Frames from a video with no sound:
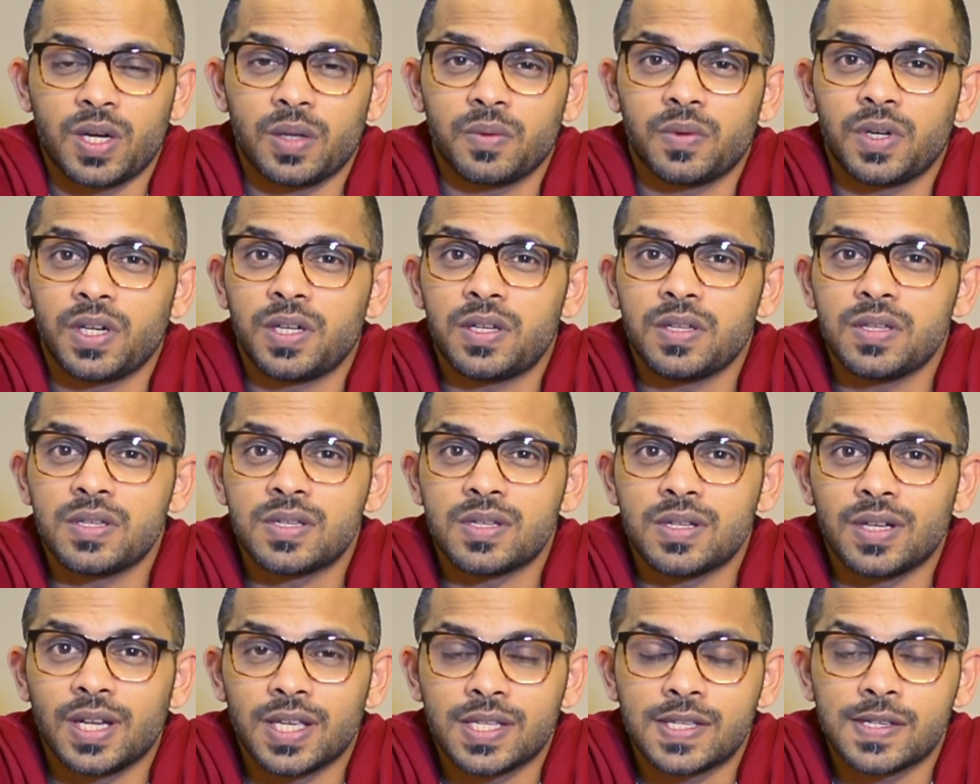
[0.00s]
it is
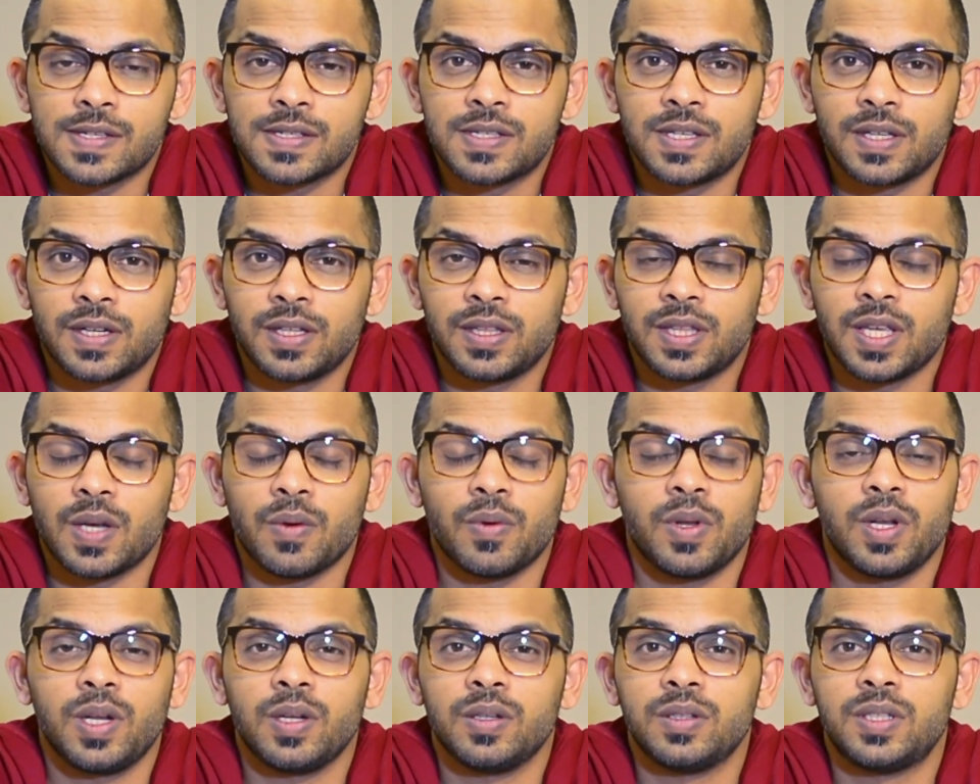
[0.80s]
necessary, they
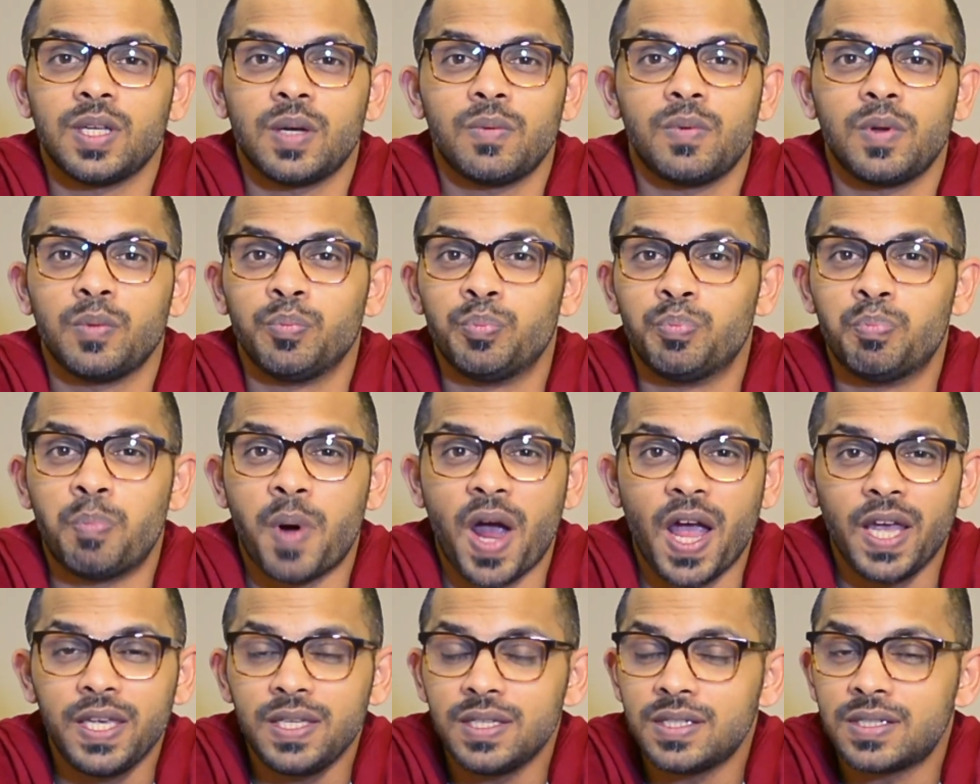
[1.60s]
will
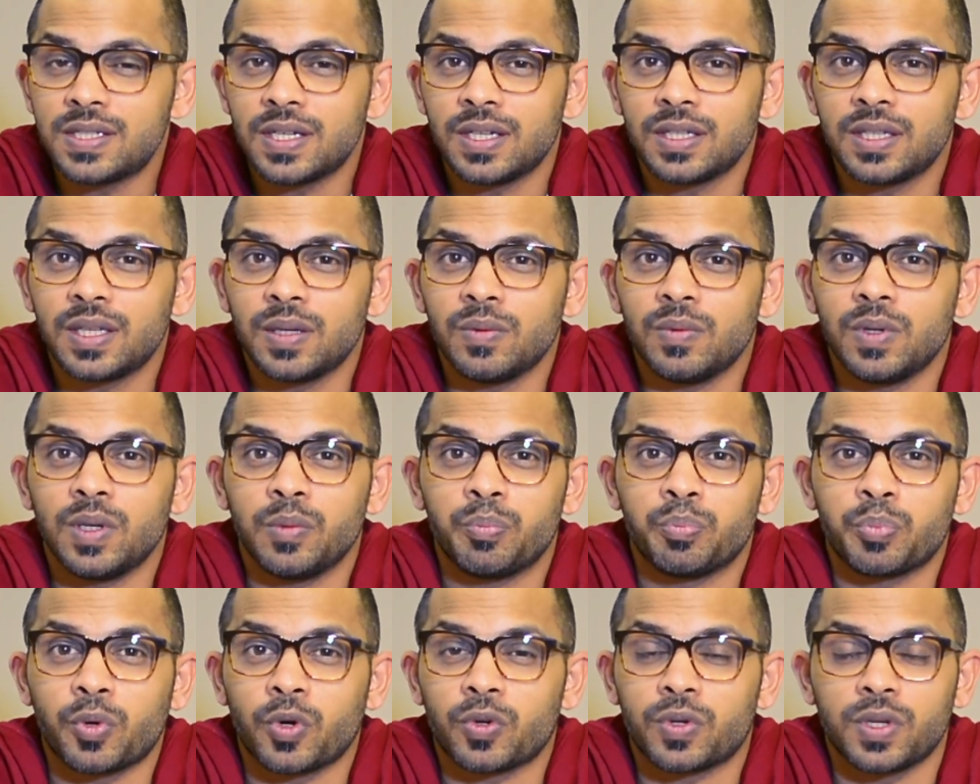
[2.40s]
buy it and they
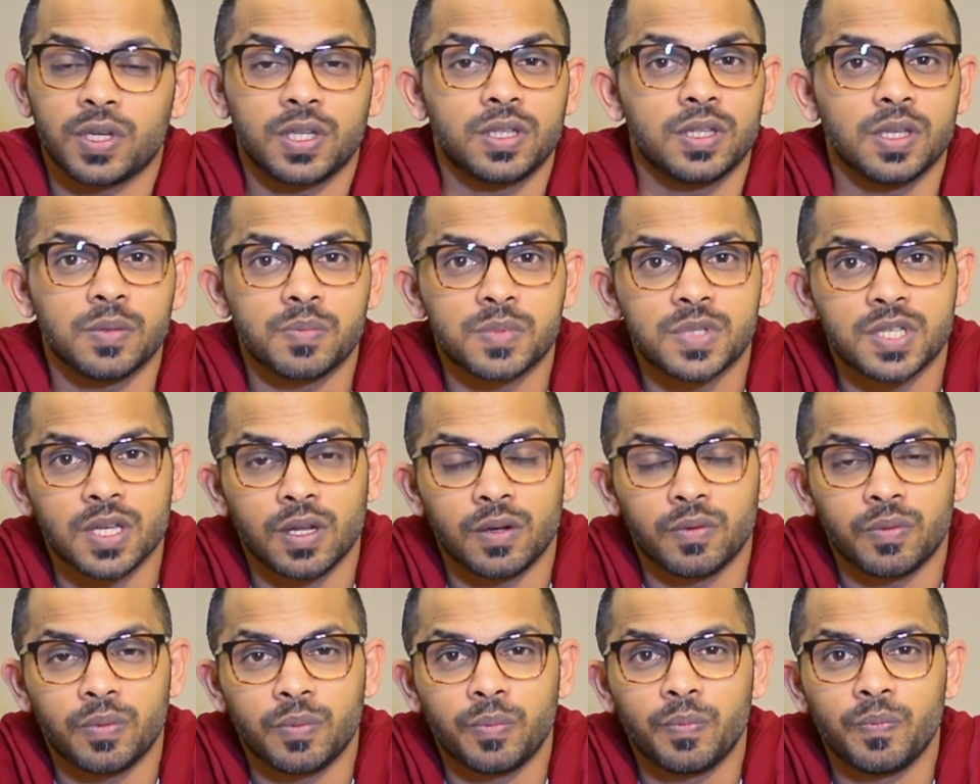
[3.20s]
will protect
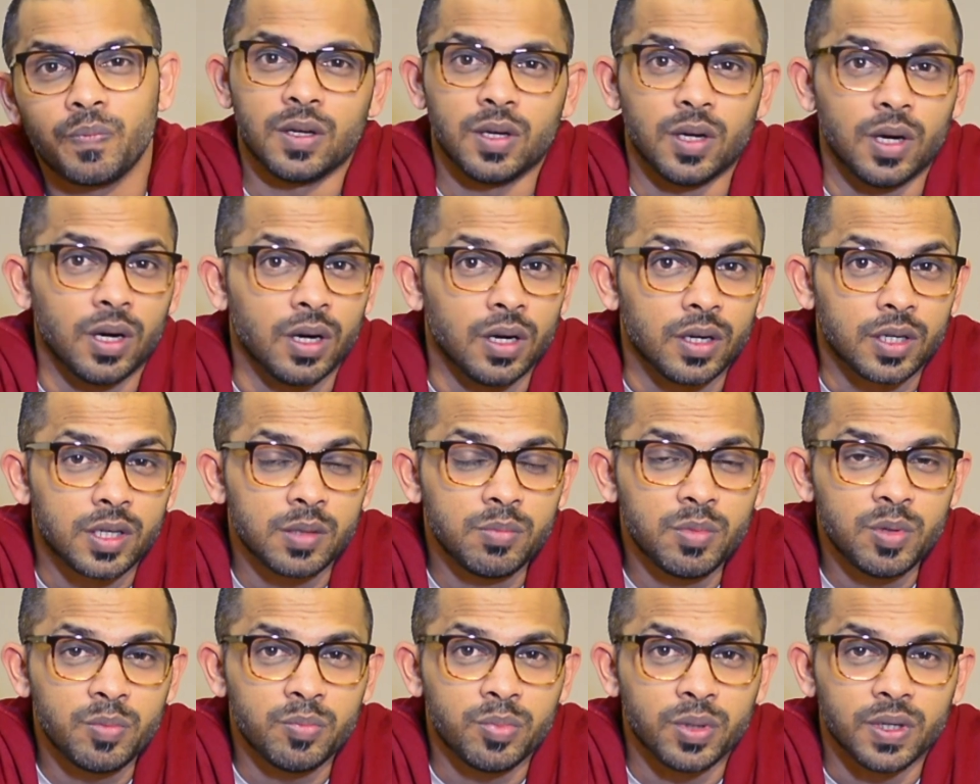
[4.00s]
themselves.
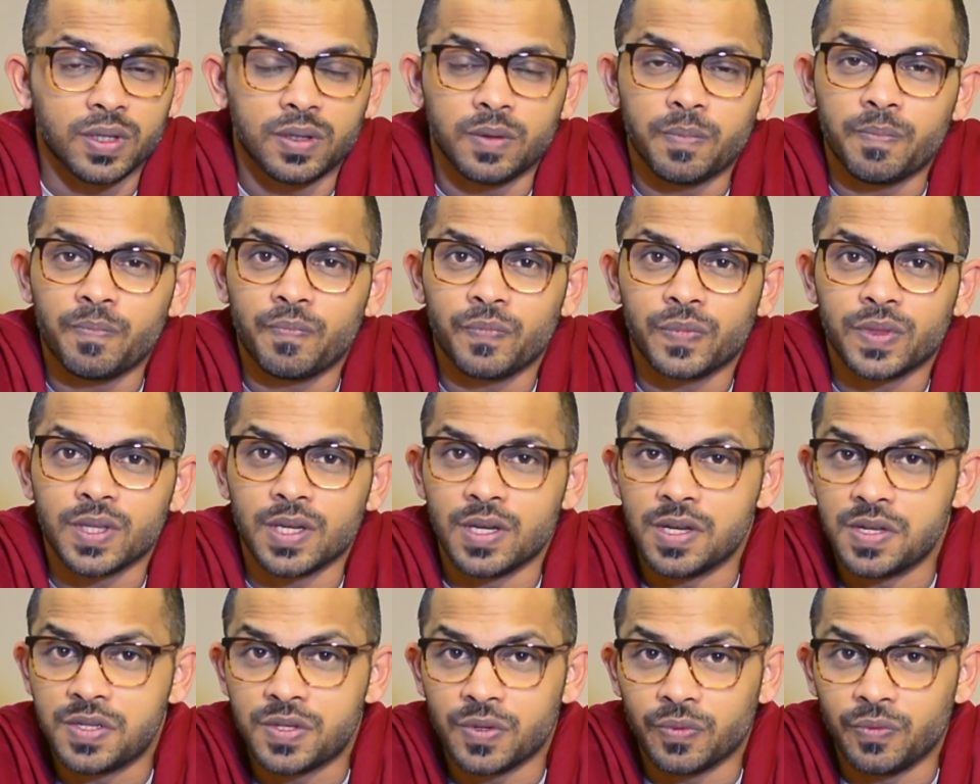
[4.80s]
Remember,
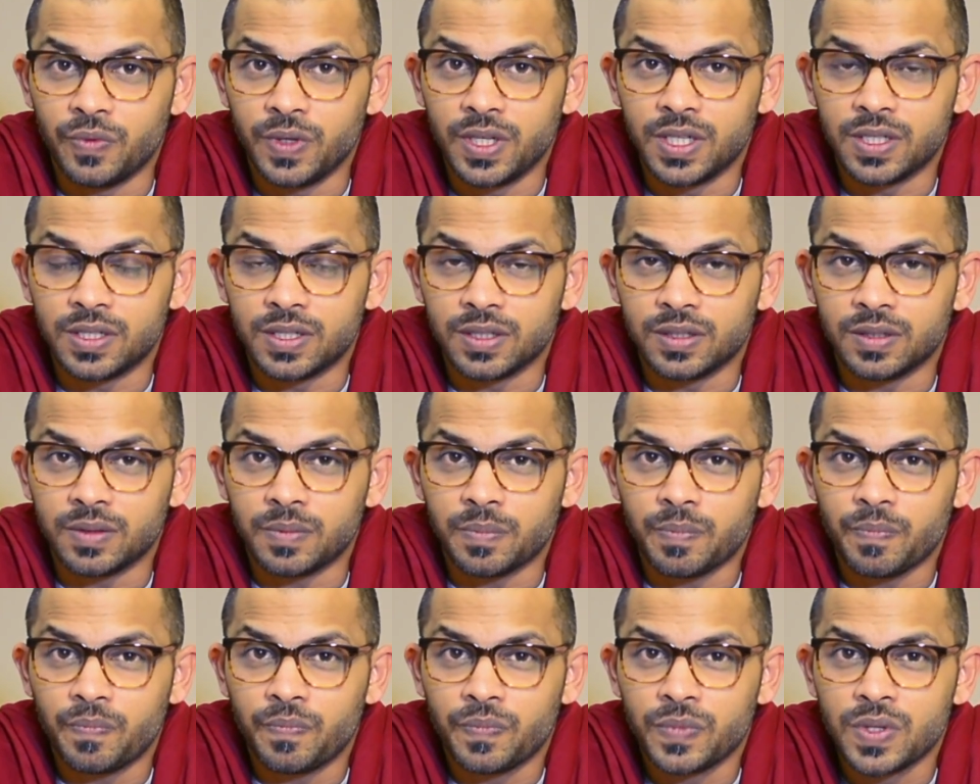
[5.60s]
it's a winter.
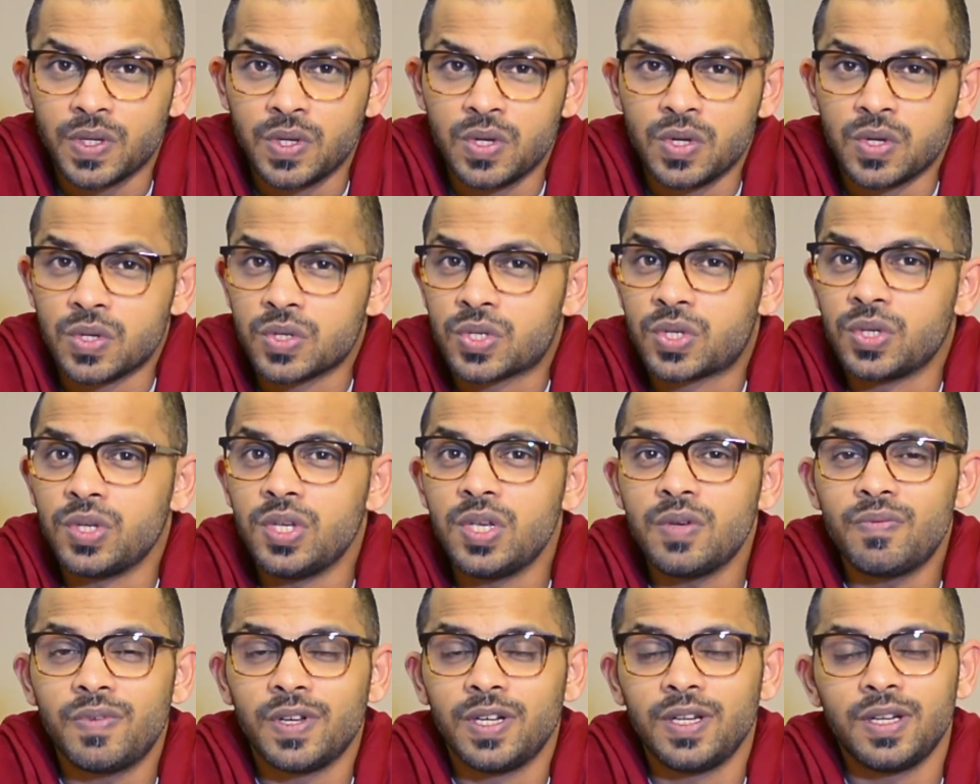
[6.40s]
So
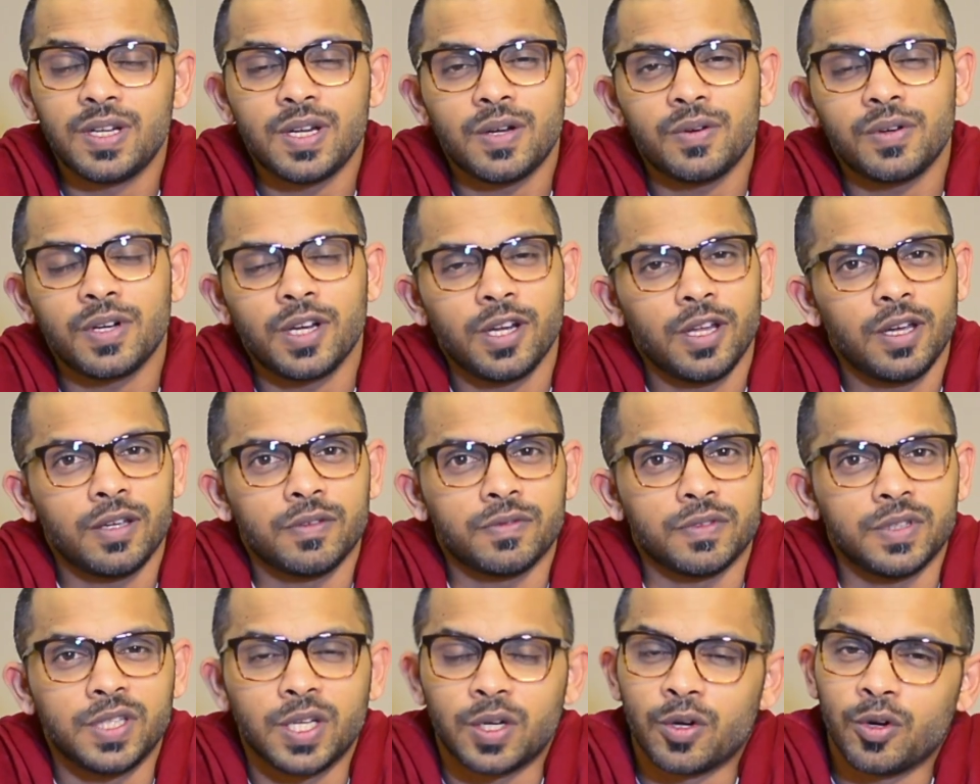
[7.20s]
even in our
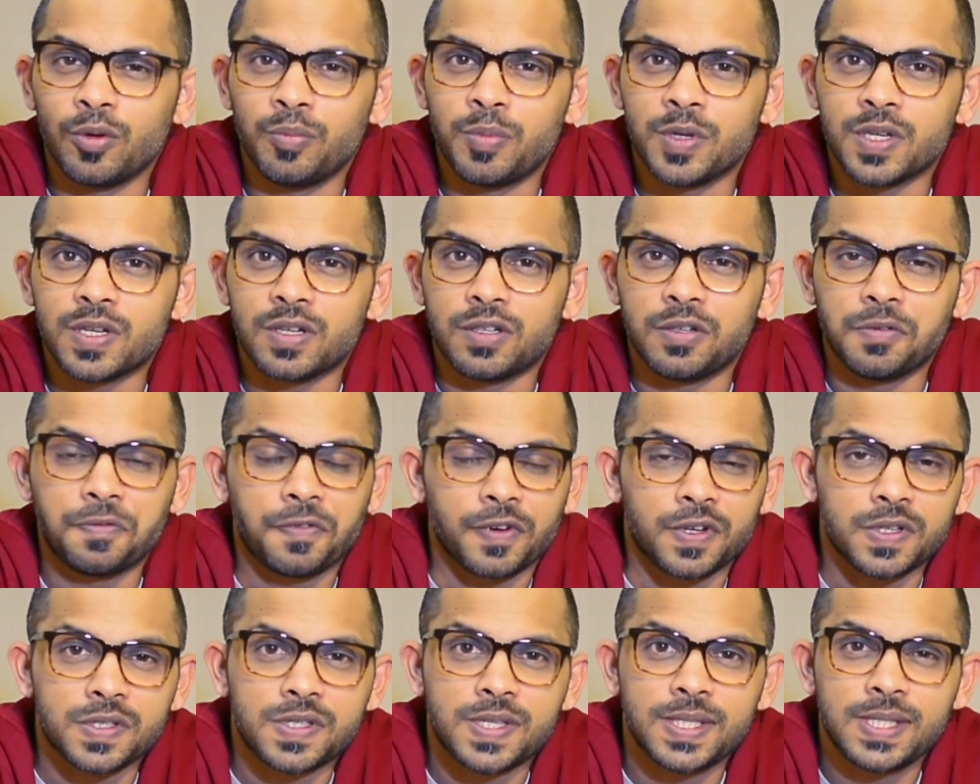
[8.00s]
life, there will be a
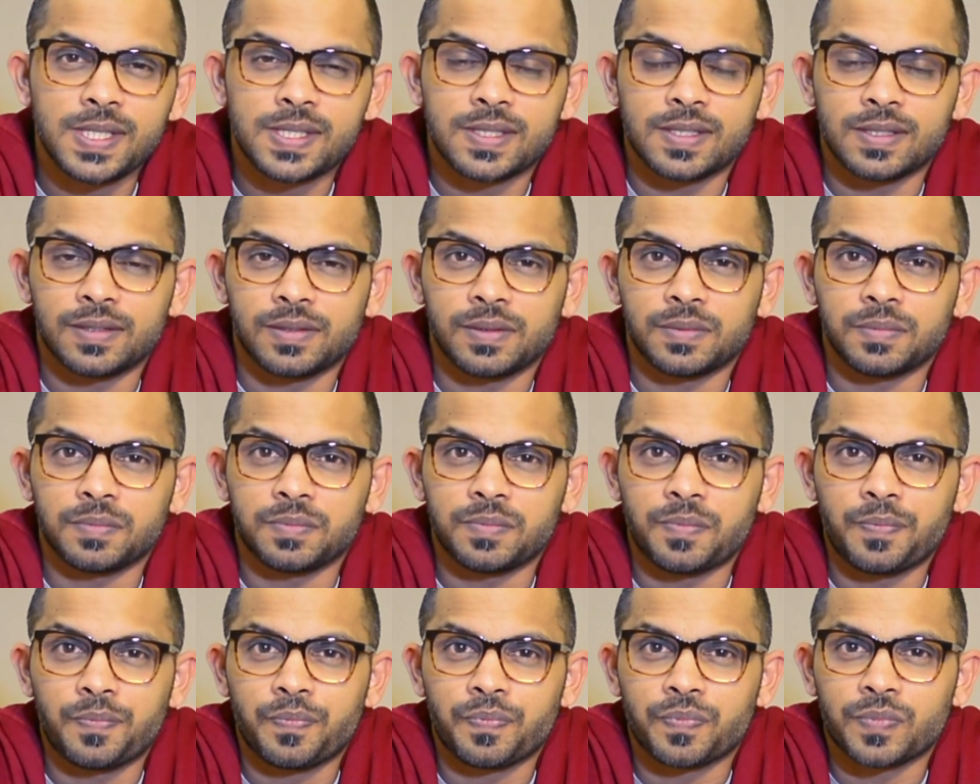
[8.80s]
different season,
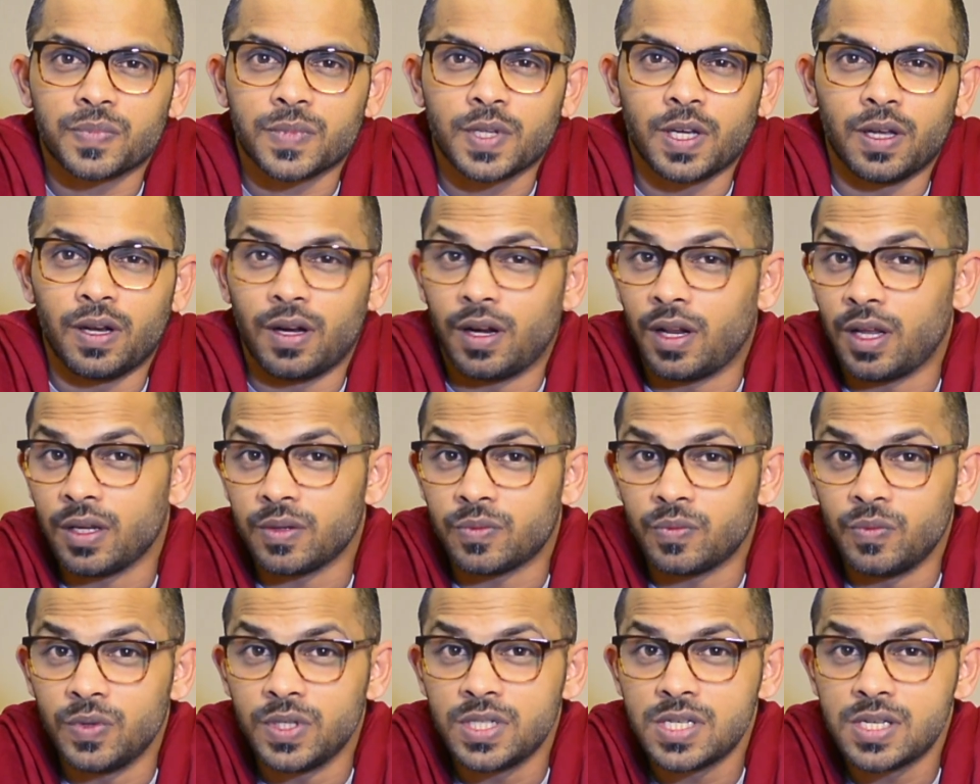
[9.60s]

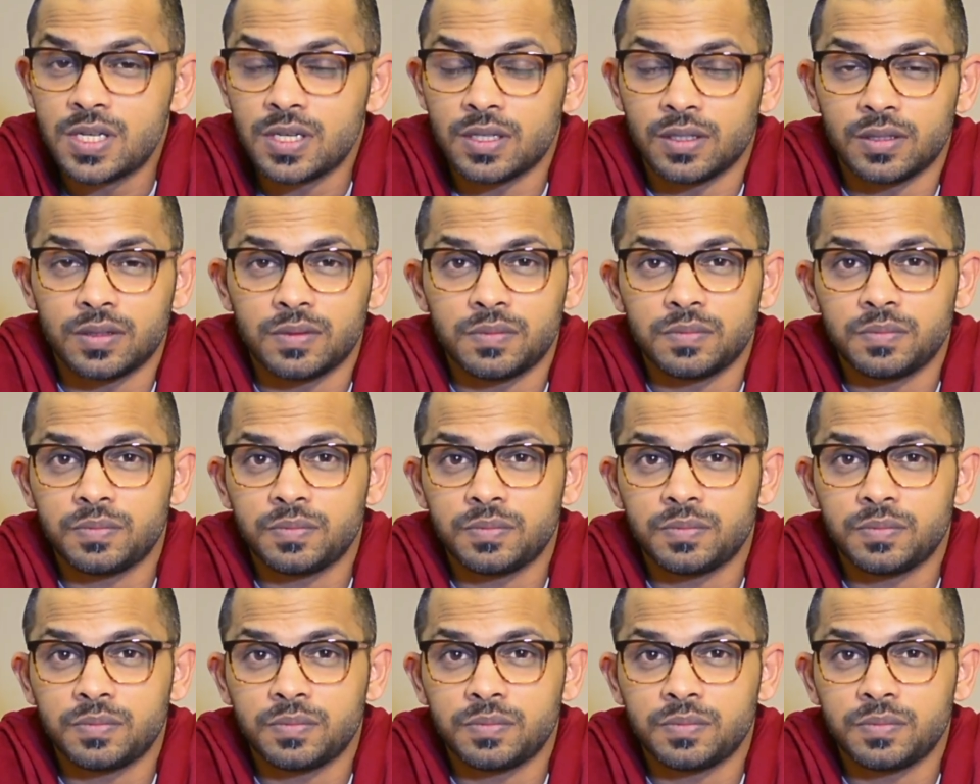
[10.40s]
like winter.